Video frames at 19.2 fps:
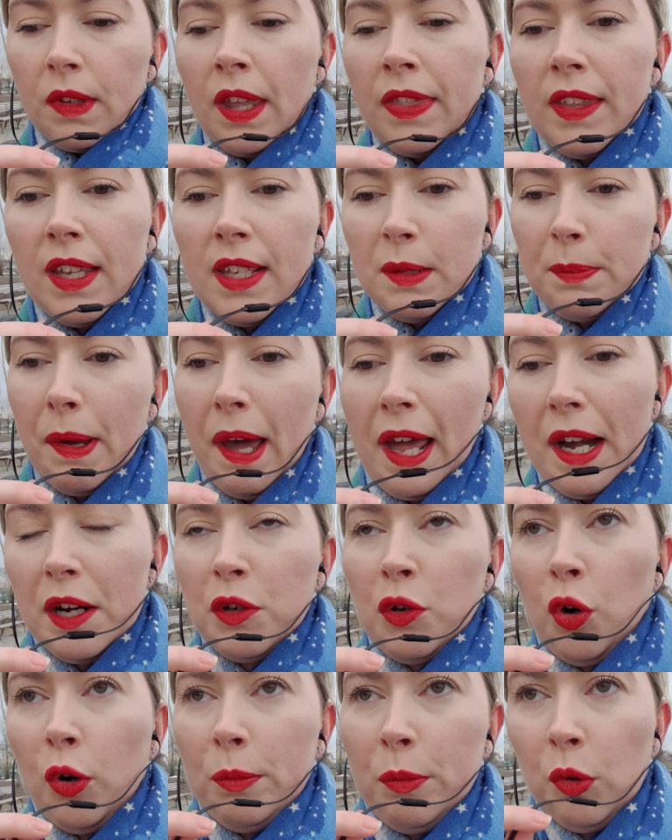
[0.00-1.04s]
these
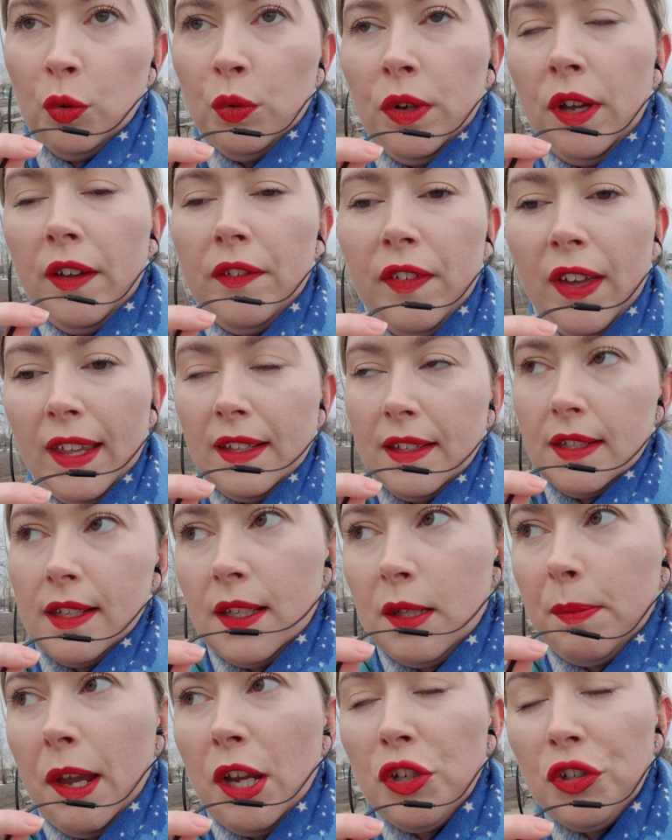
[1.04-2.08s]
paranormal events,
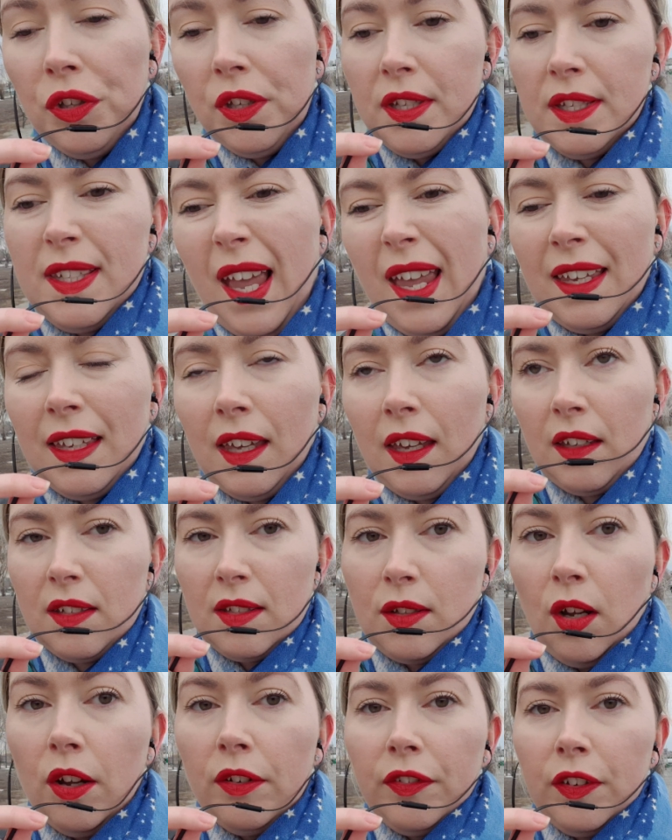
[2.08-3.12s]
especially psychic
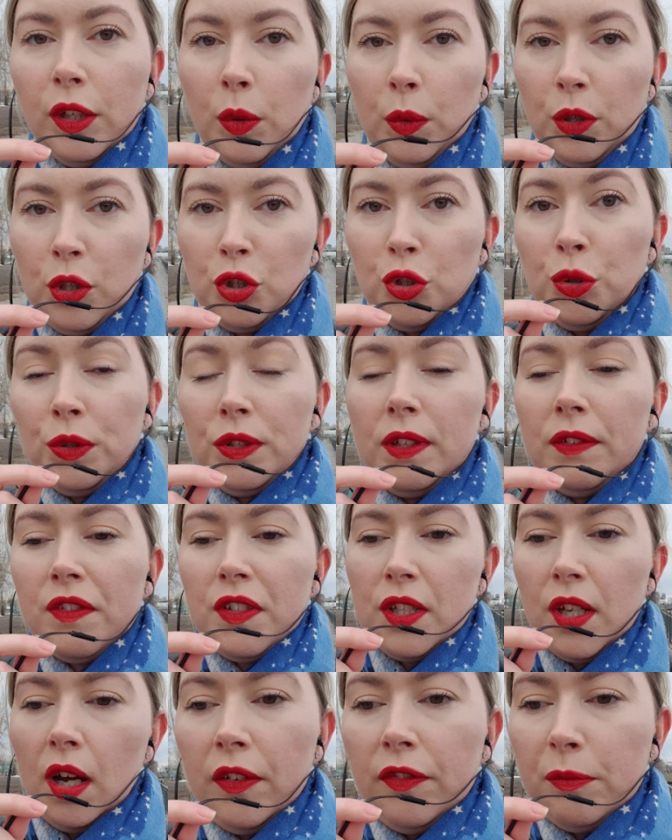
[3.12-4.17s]
stuff, intuitive
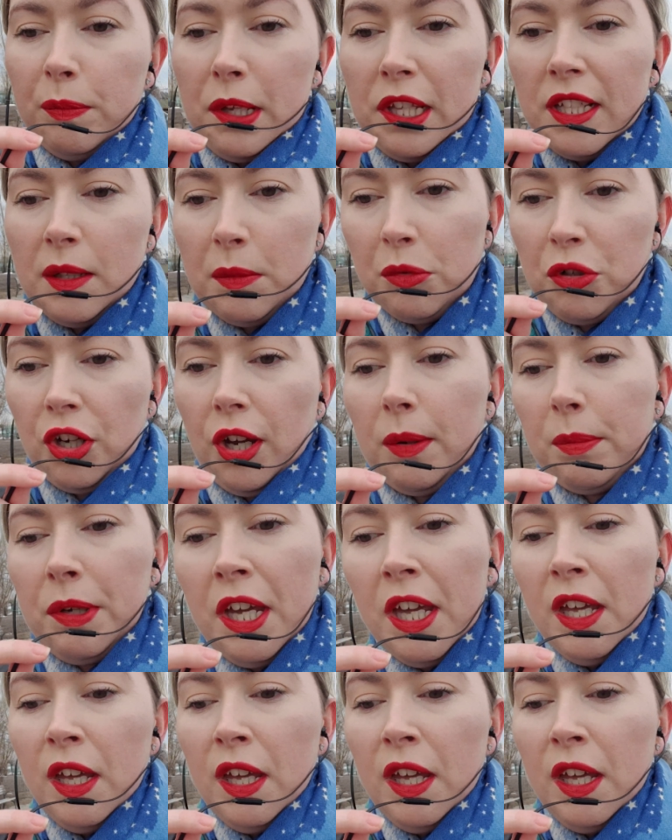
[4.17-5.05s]
stuff, mediumship,